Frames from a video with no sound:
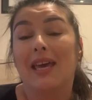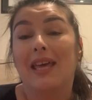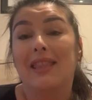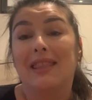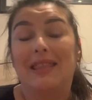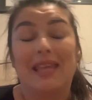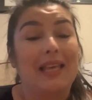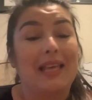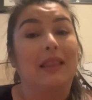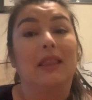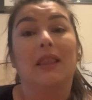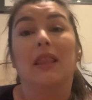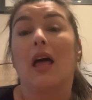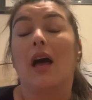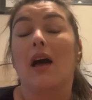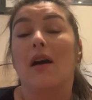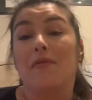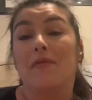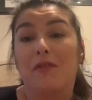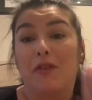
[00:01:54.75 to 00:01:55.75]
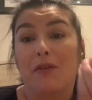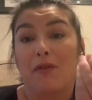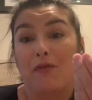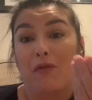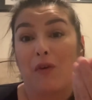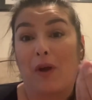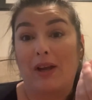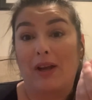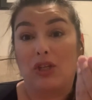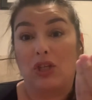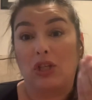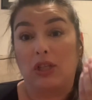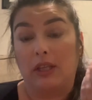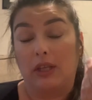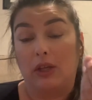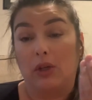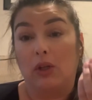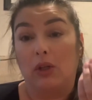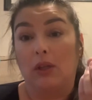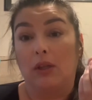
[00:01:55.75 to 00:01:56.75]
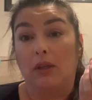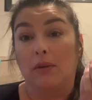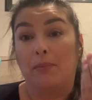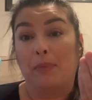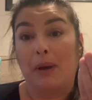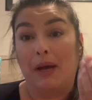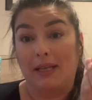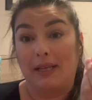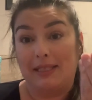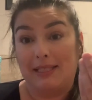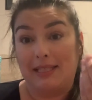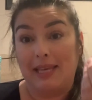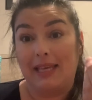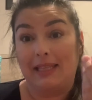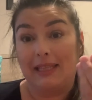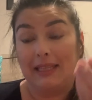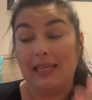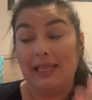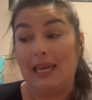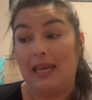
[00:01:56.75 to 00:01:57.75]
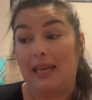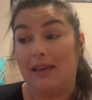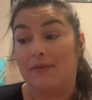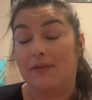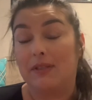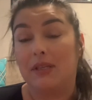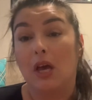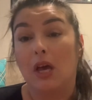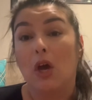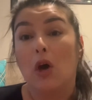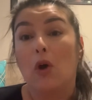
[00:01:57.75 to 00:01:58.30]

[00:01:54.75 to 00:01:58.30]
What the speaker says: they love the fresh little buds and leaves,